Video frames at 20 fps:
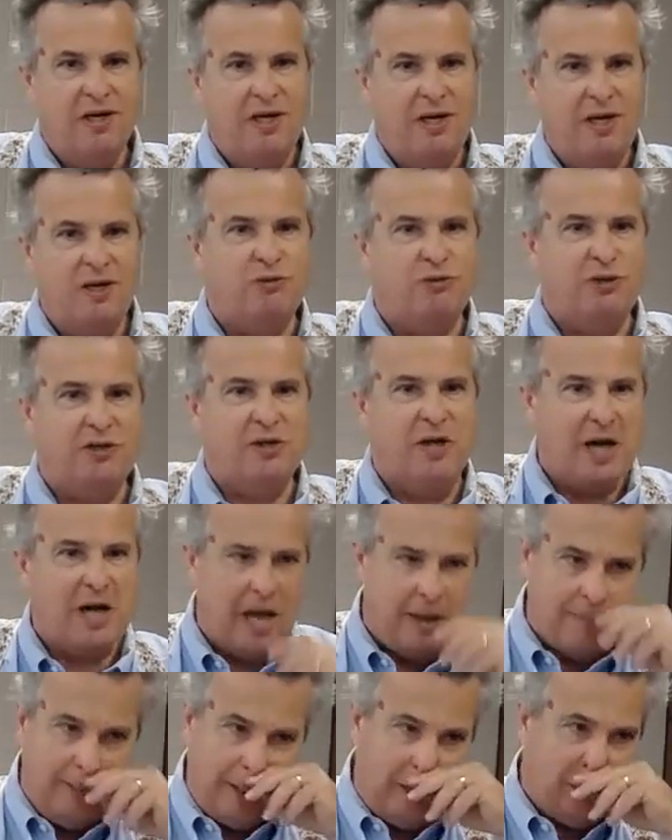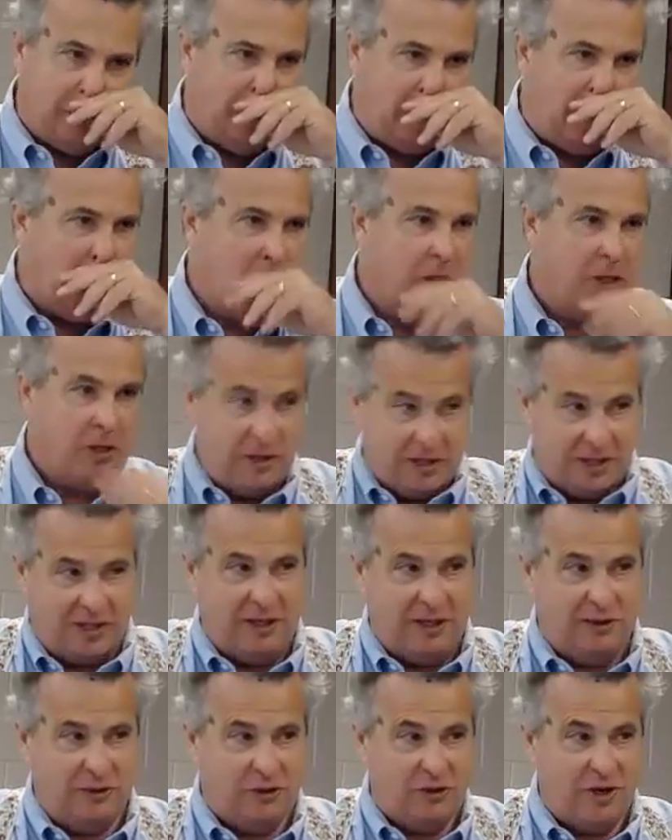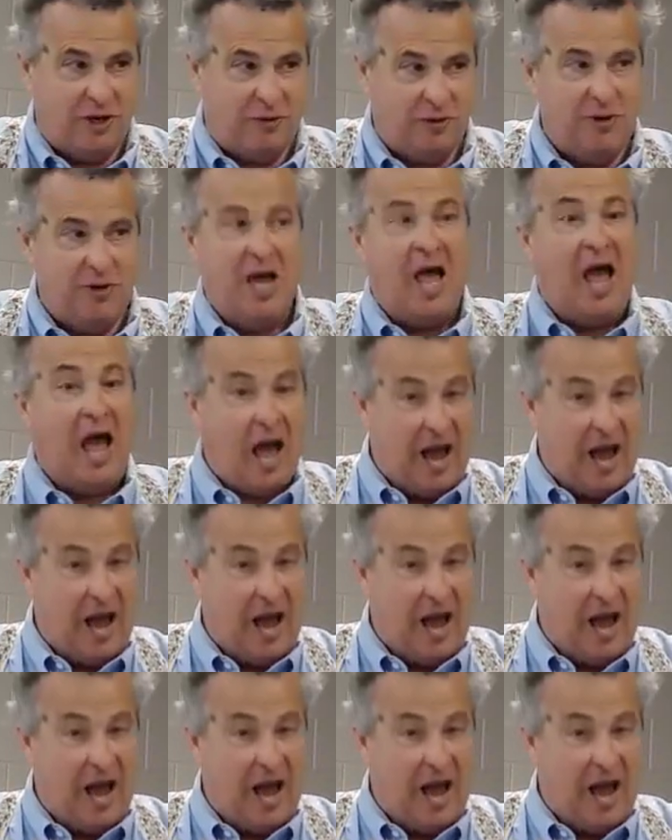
Here's what's going to happen, Israel. You're going to get in trouble,